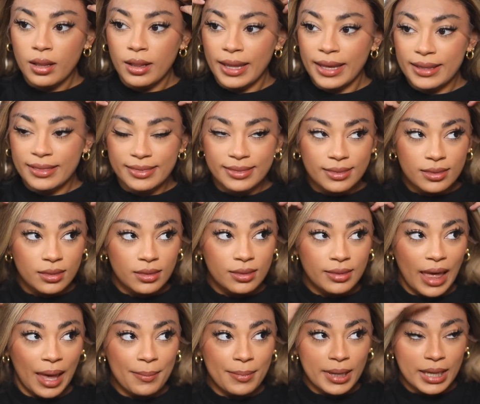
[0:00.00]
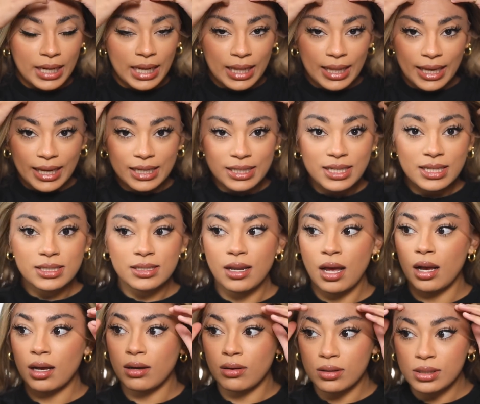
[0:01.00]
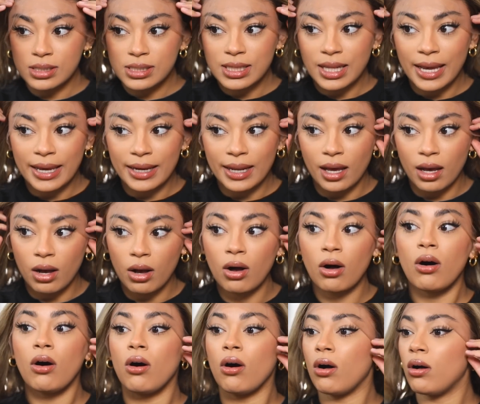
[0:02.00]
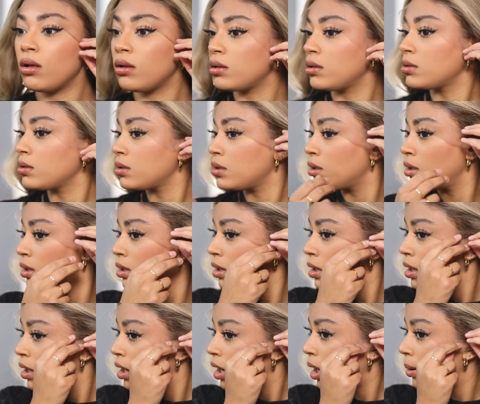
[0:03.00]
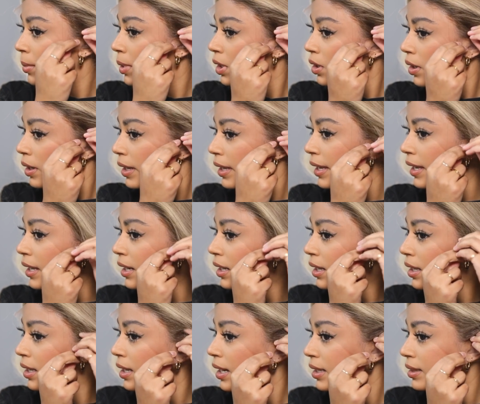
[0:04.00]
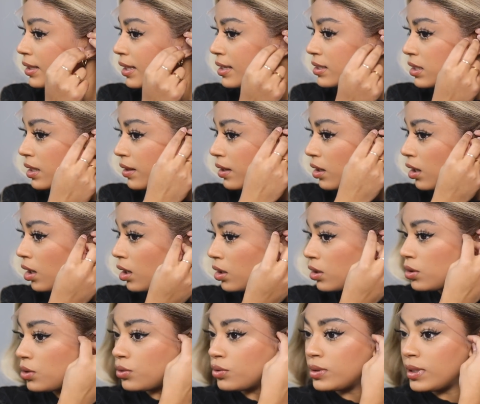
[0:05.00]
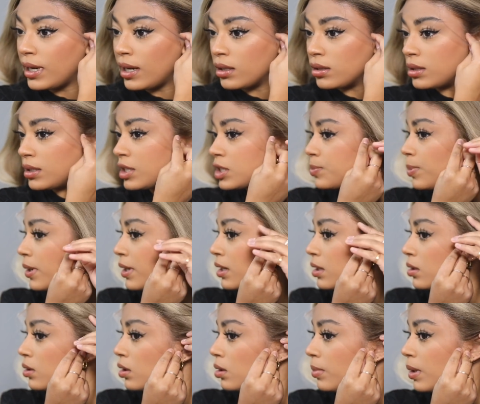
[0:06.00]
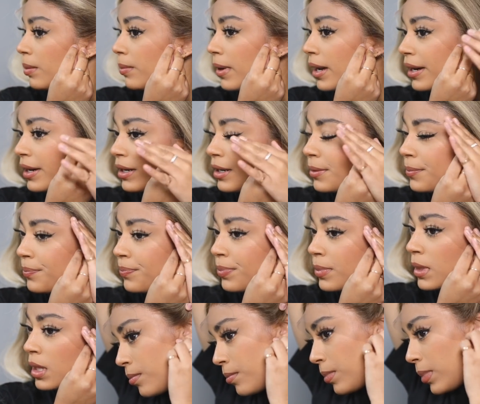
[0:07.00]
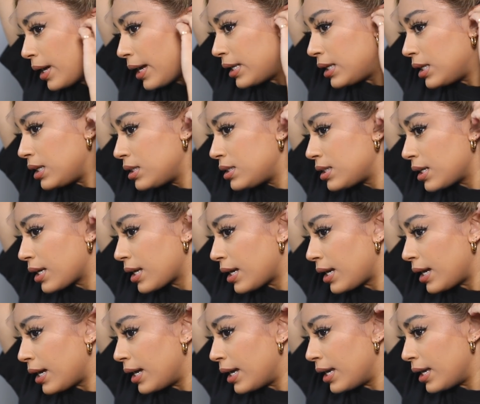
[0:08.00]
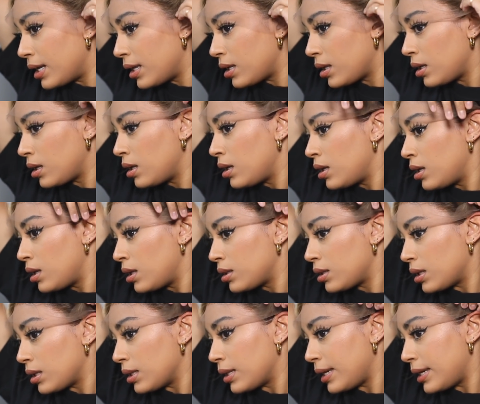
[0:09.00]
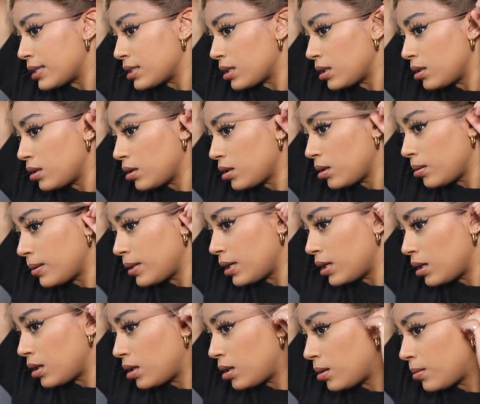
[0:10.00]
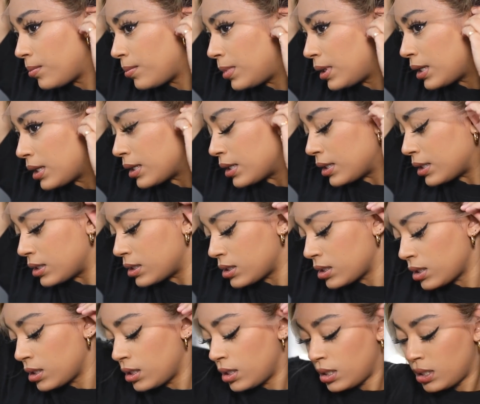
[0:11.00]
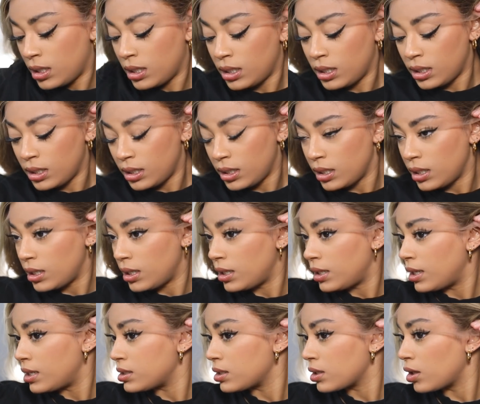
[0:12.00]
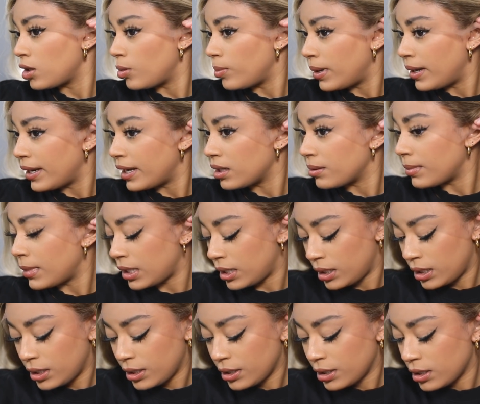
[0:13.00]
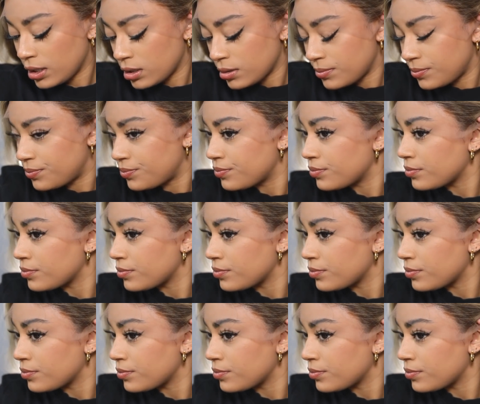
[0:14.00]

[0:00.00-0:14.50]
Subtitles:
like that made it like it's not gonna slide at all. I'm gonna go ahead and cut this and then I'll glue down this part a little bit better. But I need to cut the lace a little bit because it doesn't go behind my ear.